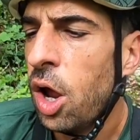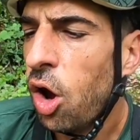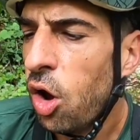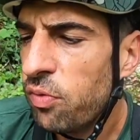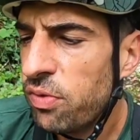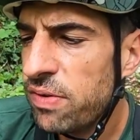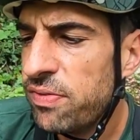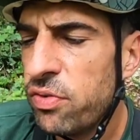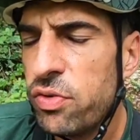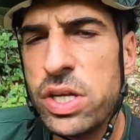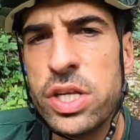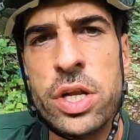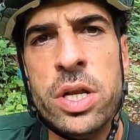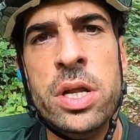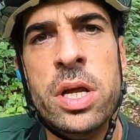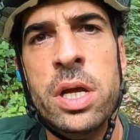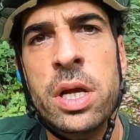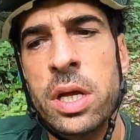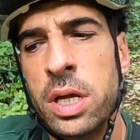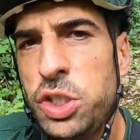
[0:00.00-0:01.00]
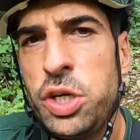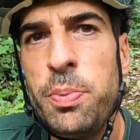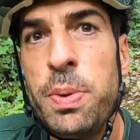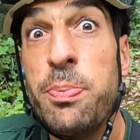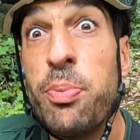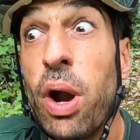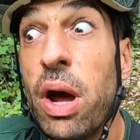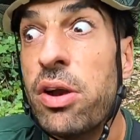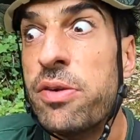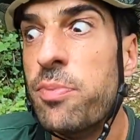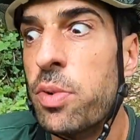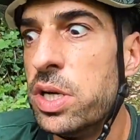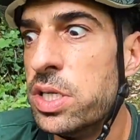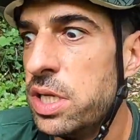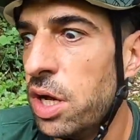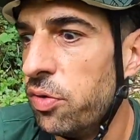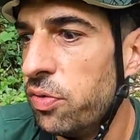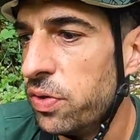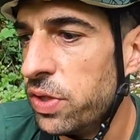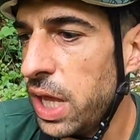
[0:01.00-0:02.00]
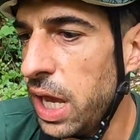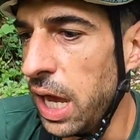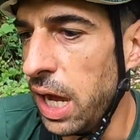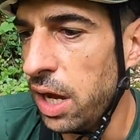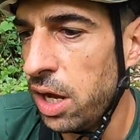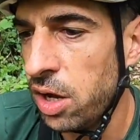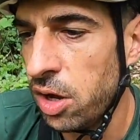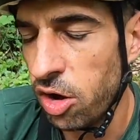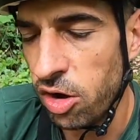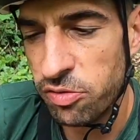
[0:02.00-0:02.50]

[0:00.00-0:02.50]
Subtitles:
I've ever ridden. I should be proud of myself for that.